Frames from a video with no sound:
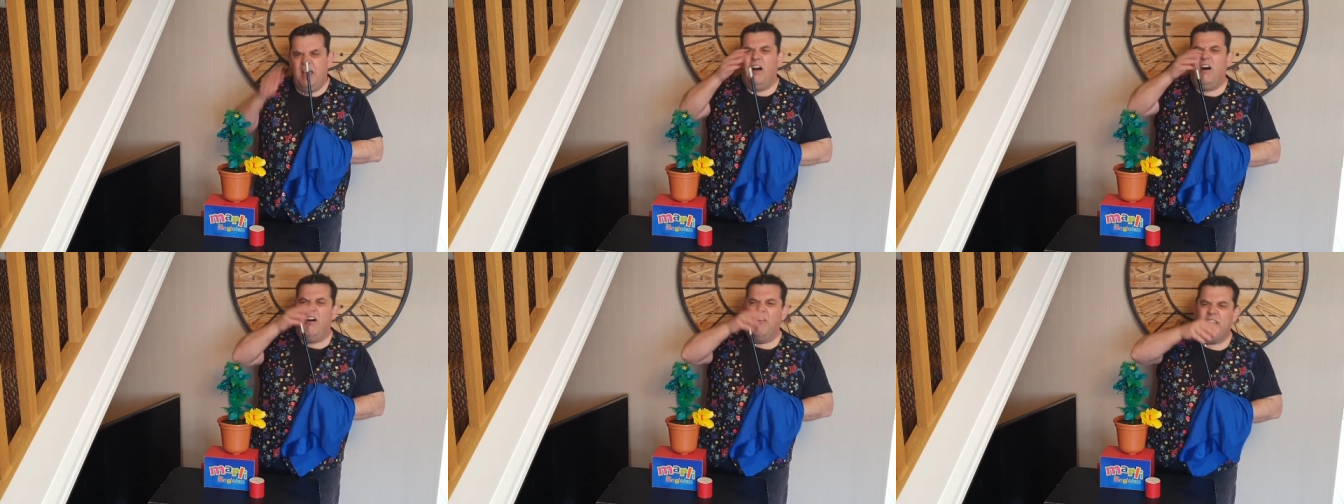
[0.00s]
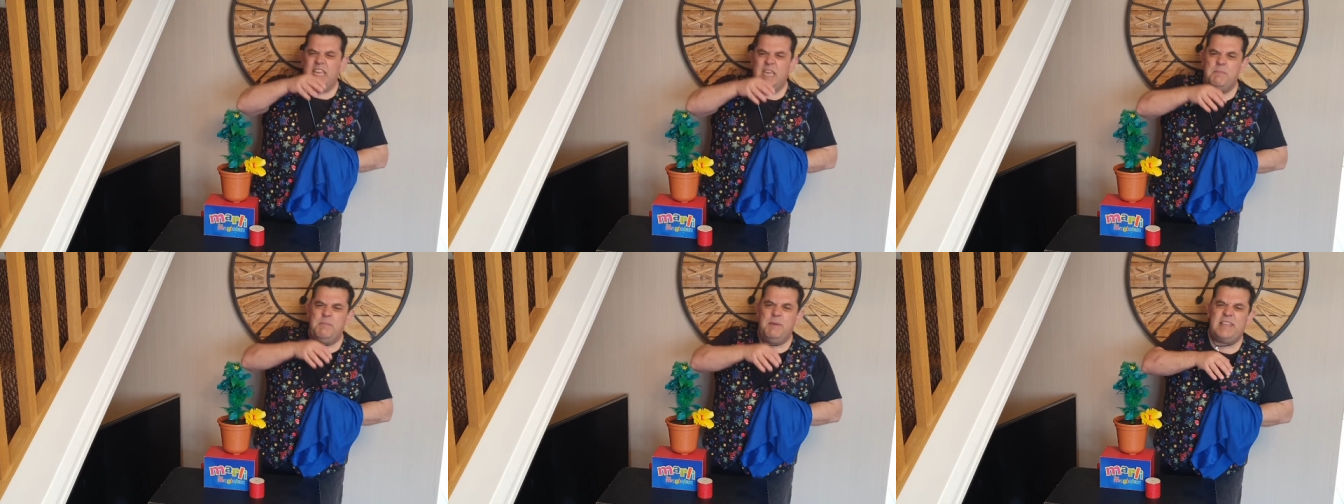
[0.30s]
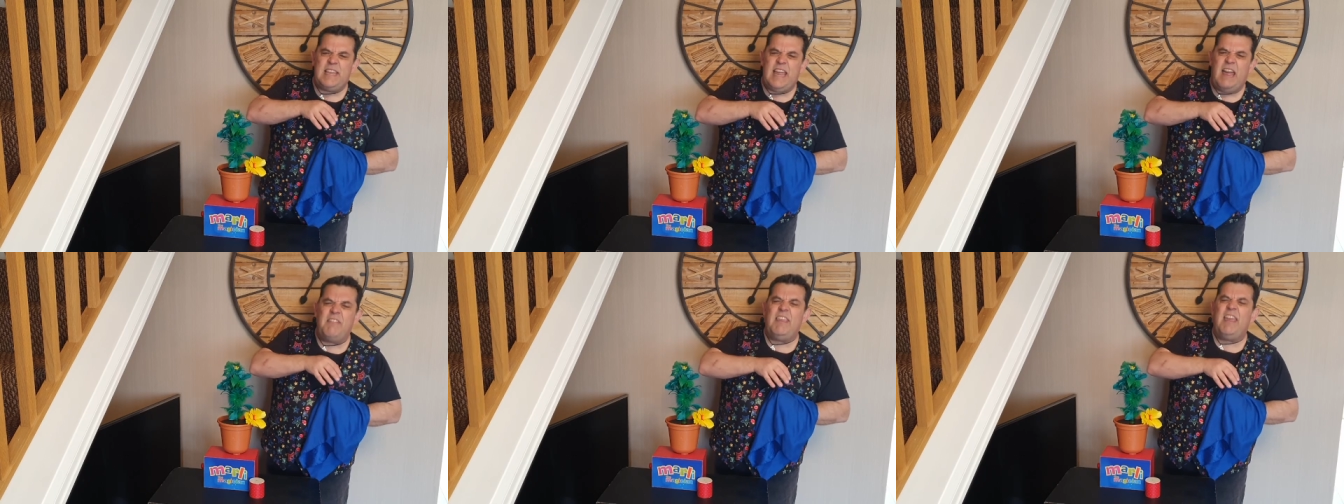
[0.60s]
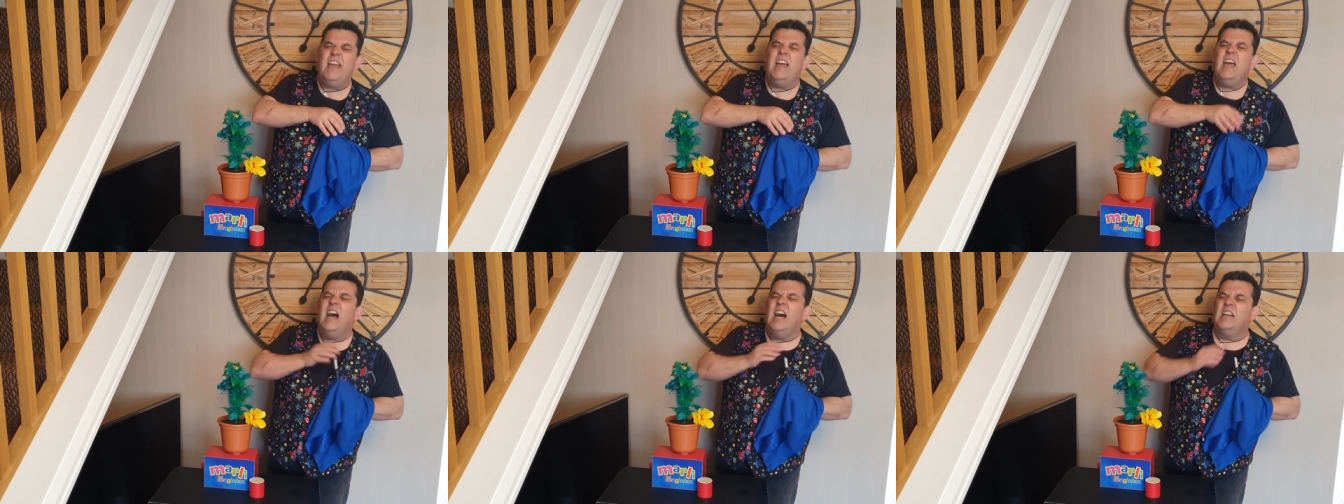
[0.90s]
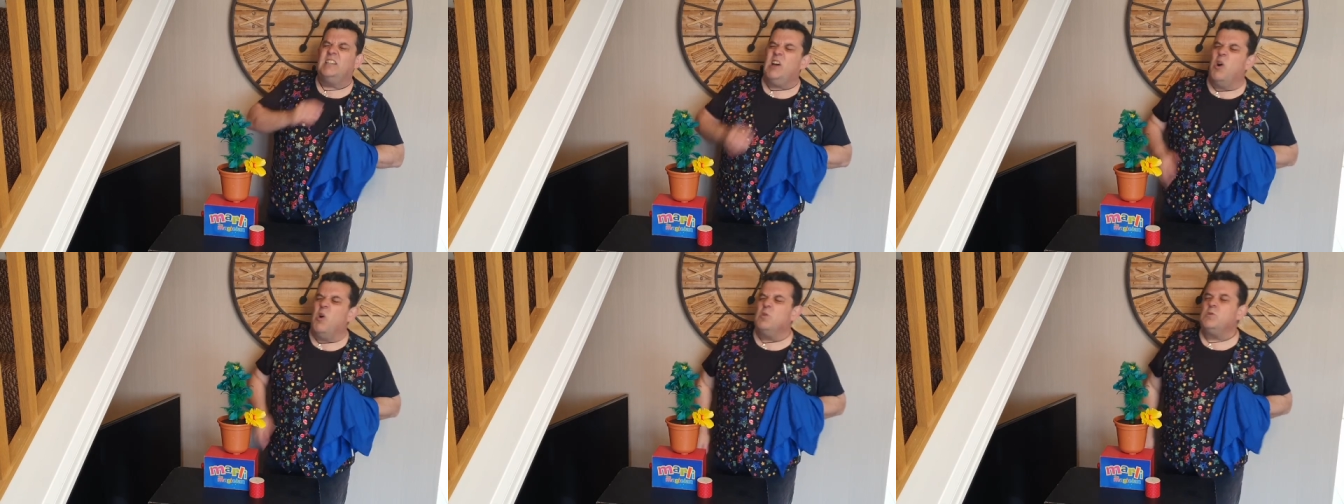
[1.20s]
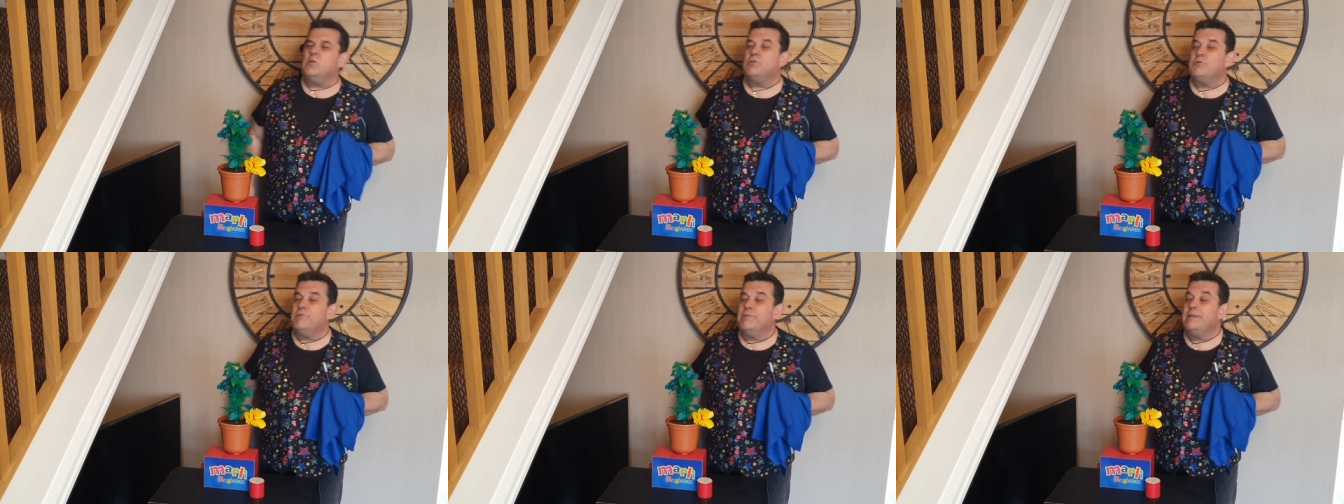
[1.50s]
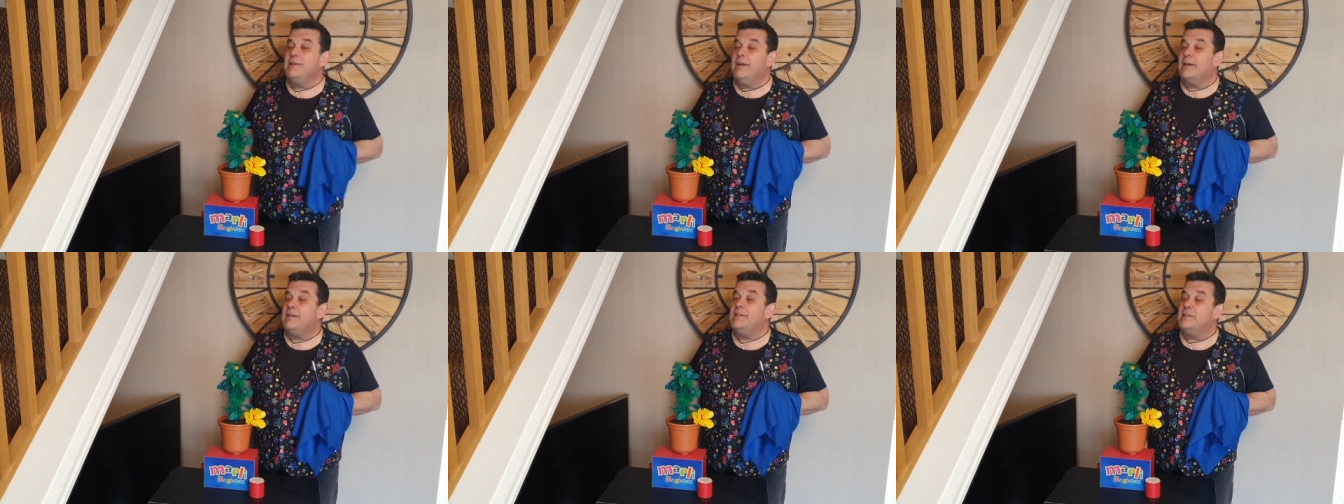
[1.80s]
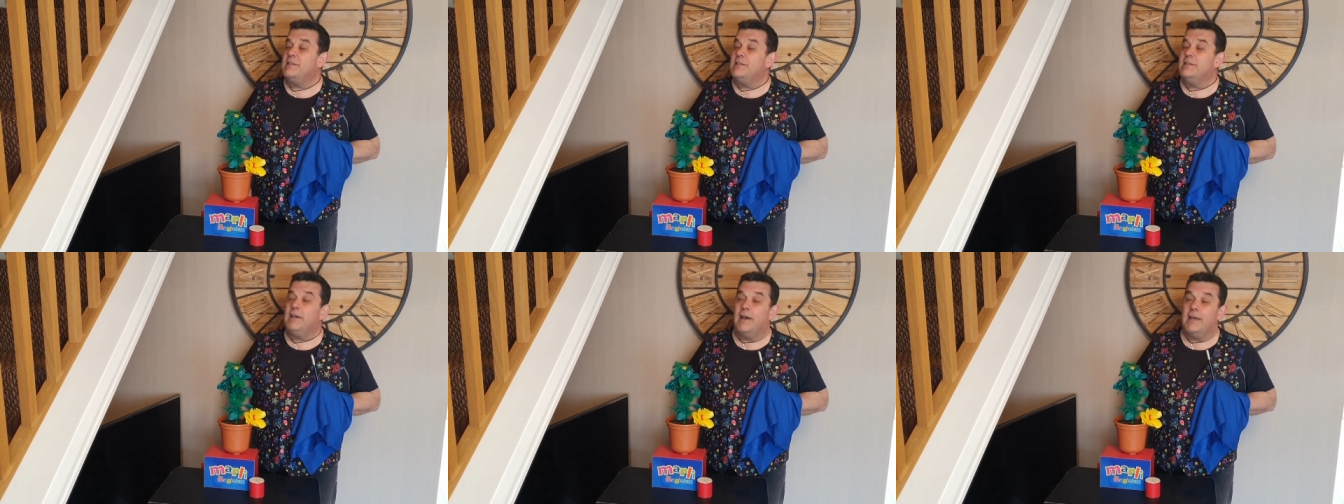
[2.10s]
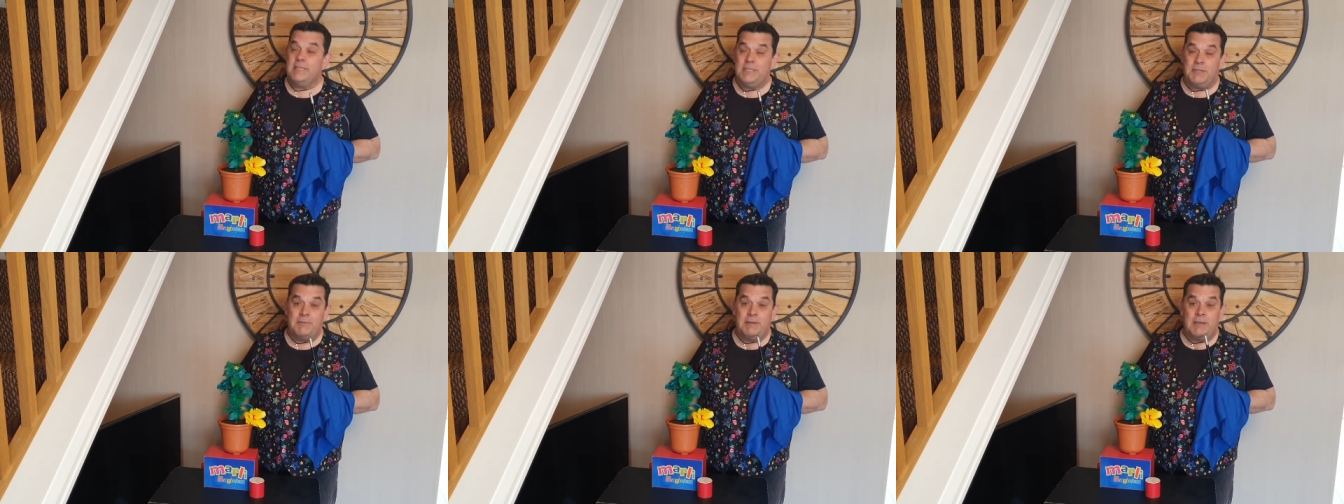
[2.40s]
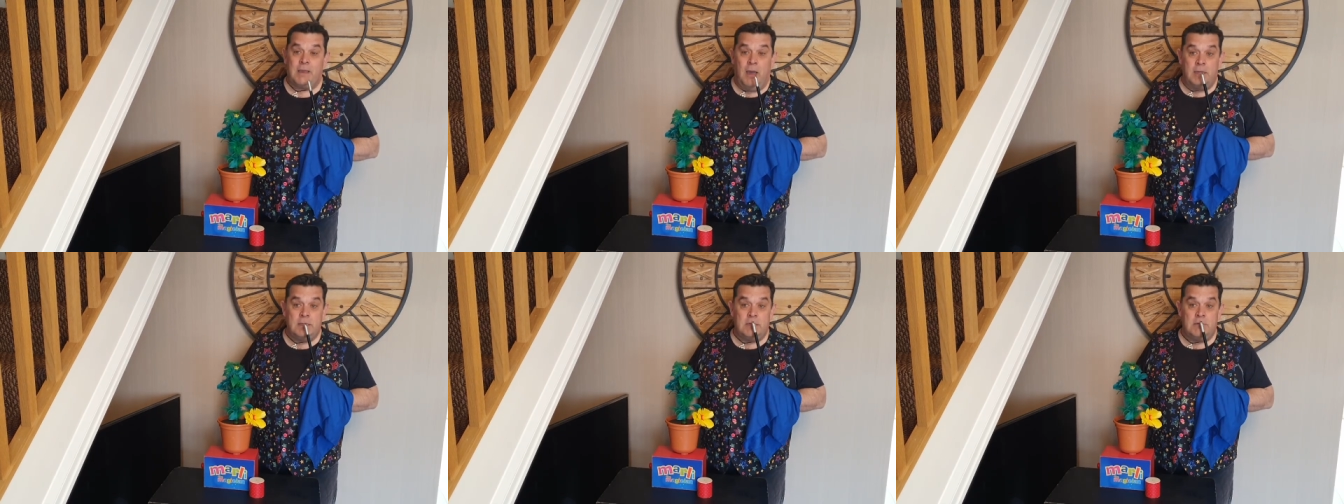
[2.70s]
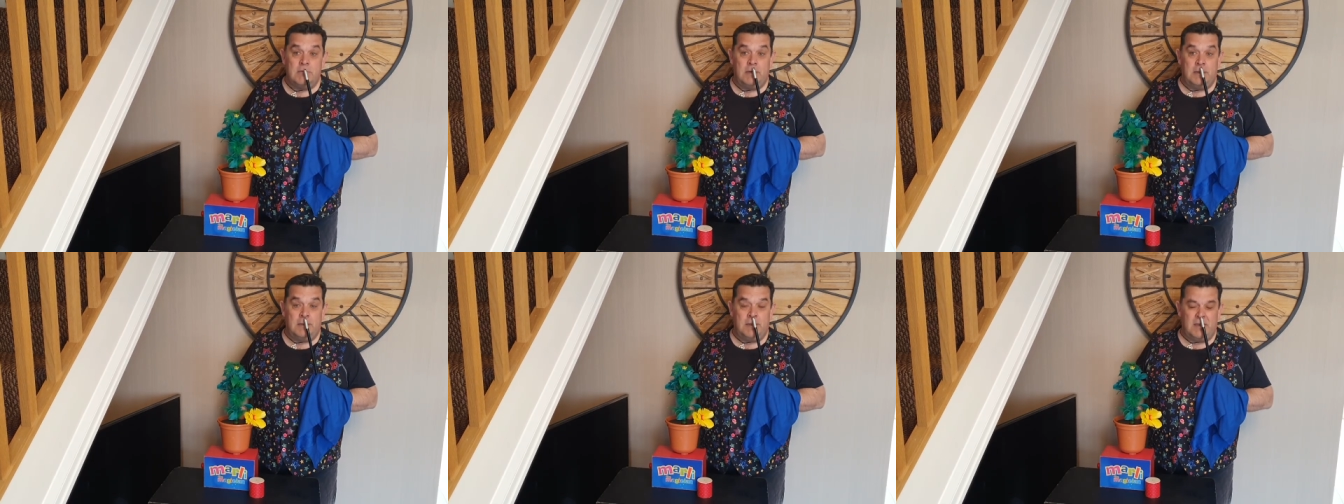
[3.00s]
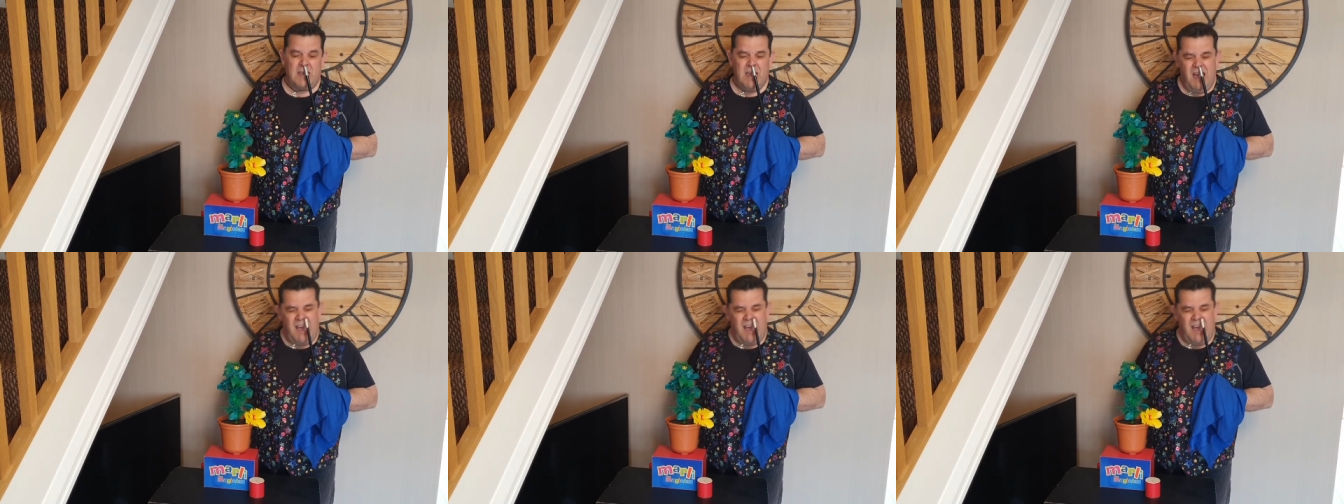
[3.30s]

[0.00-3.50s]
I'll keep it down there and I'll hold on to it nice and tight so we can't do anything.